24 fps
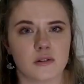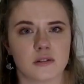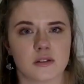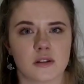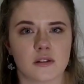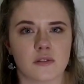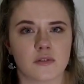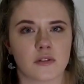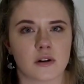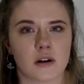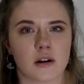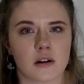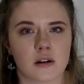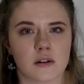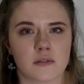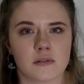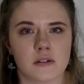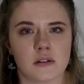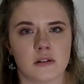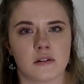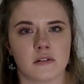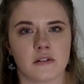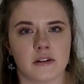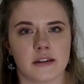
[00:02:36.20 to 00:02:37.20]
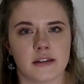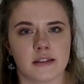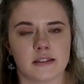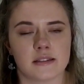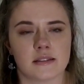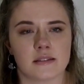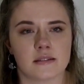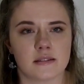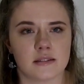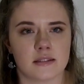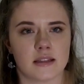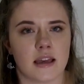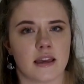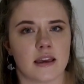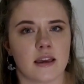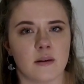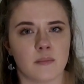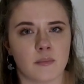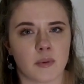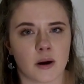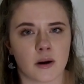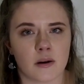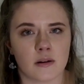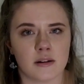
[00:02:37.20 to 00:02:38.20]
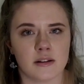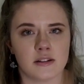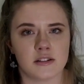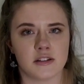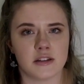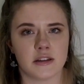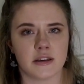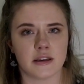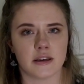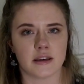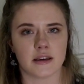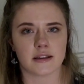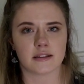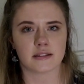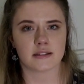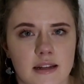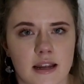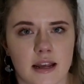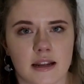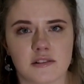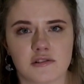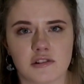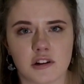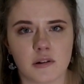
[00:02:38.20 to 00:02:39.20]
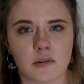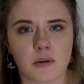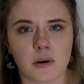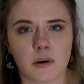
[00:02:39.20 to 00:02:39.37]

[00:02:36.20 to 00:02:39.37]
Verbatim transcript: Also for a lot of degrees taking biology is an entry